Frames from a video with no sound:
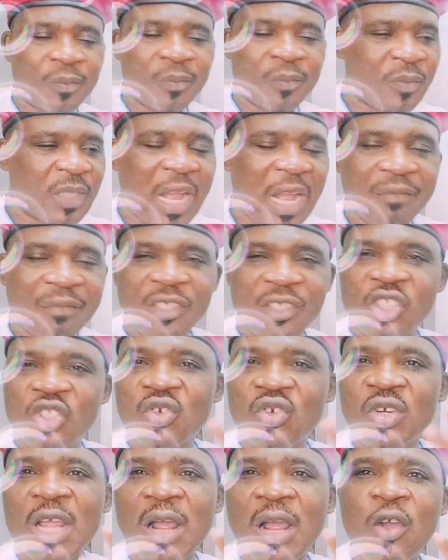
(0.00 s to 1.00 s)
They have
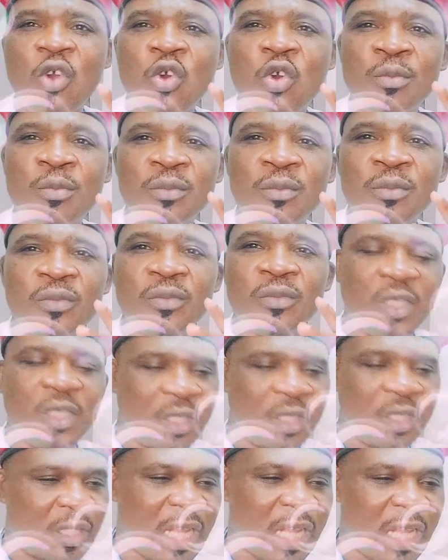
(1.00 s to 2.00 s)
destroyed our home.
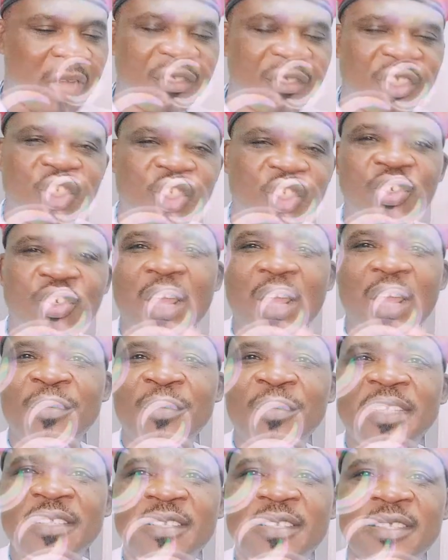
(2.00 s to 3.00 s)
They have destroyed our
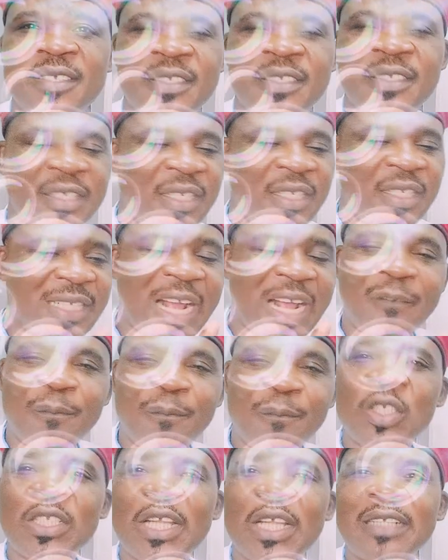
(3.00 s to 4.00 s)
businesses. They
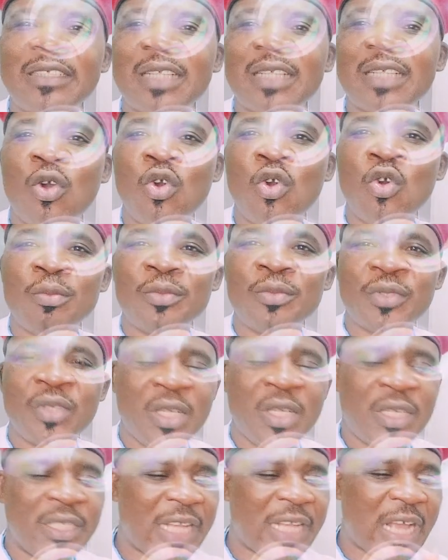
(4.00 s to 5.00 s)
have burned down our homes.
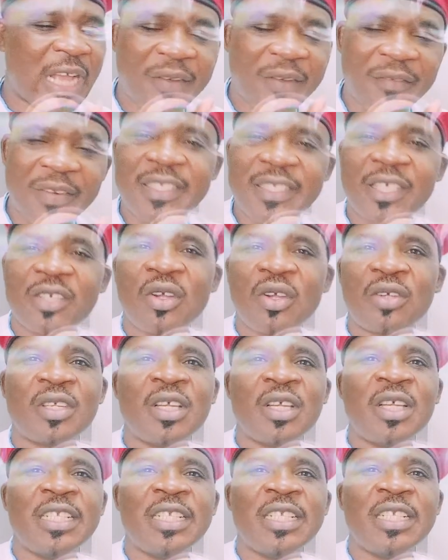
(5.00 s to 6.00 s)
They have arrested us.
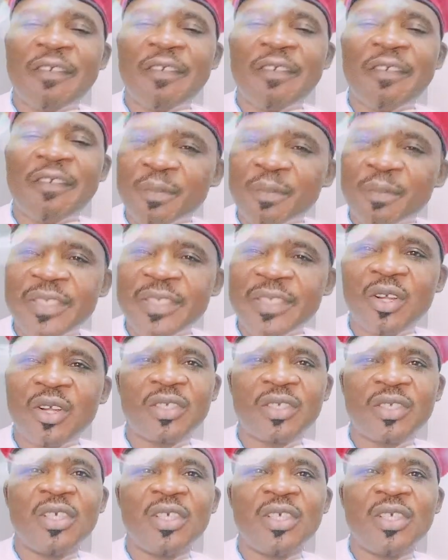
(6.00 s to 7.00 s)
They have imprisoned
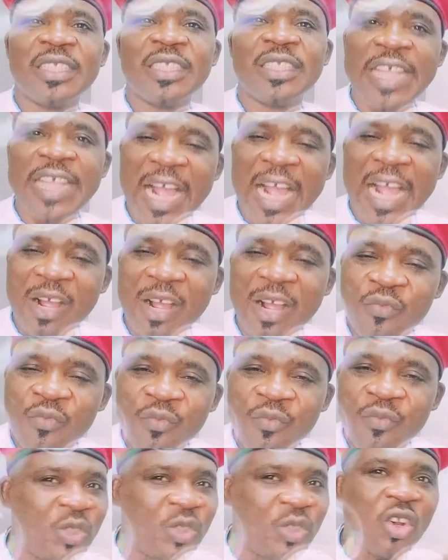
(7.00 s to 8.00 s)
us. They have
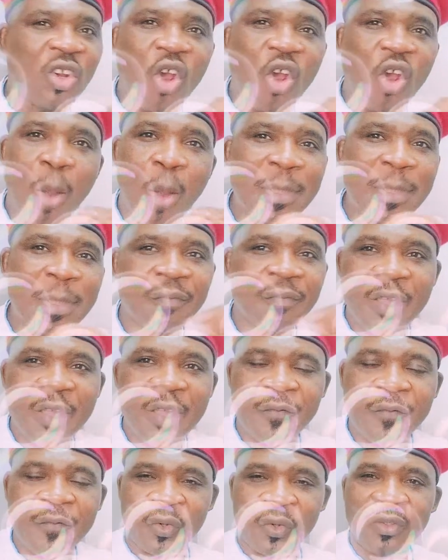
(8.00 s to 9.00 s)
done all manner of
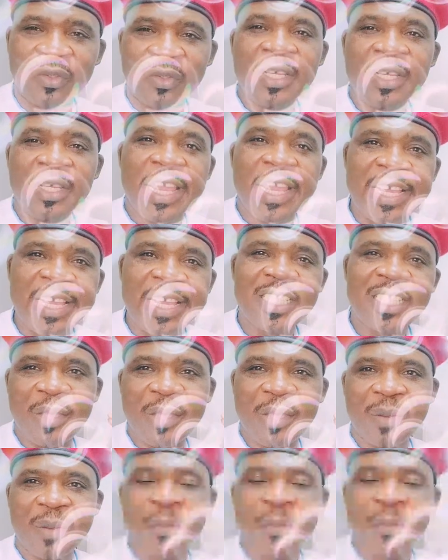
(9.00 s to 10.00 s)
evil against the
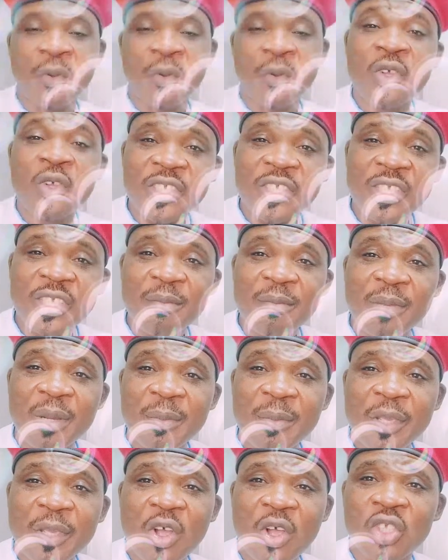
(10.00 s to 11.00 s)
Biafra people simply
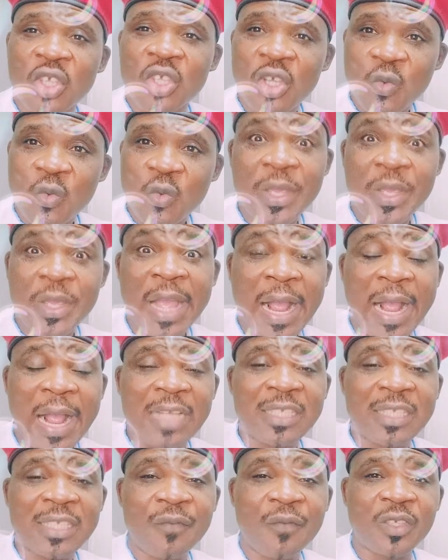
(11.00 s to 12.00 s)
because we are
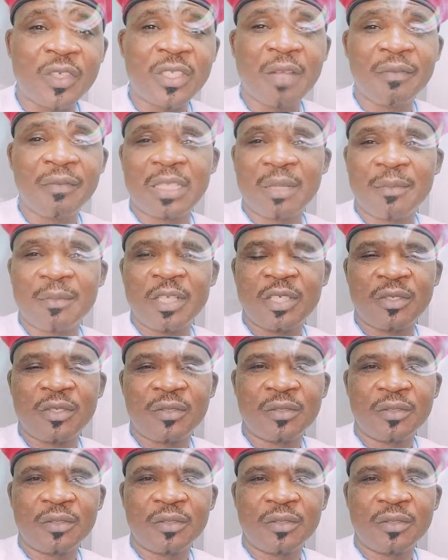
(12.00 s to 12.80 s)
asking for self-determination.